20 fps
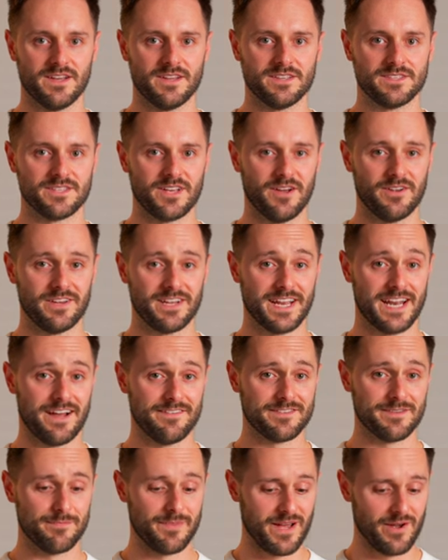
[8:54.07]
So you're gonna to
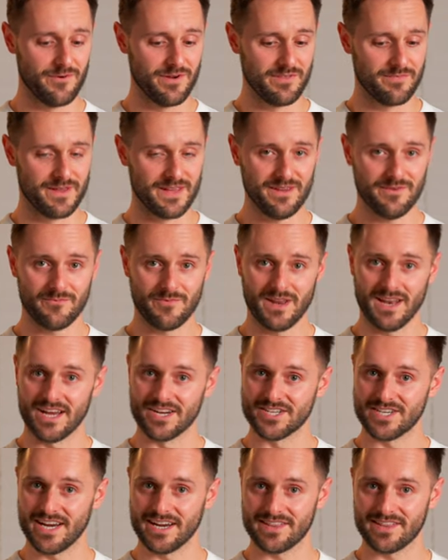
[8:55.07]
have to bear with me while I
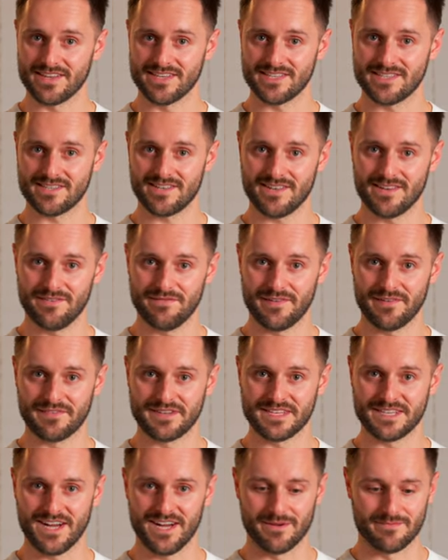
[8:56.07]
shake this
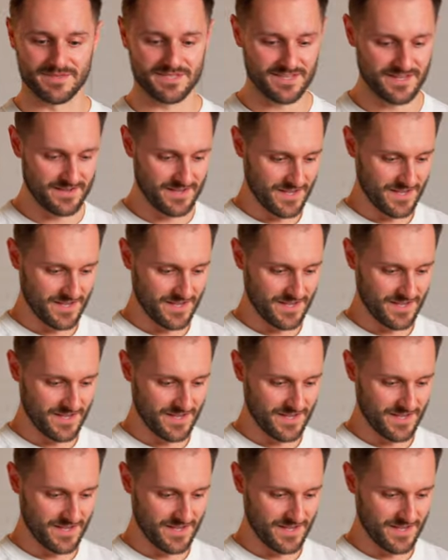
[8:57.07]
50 times.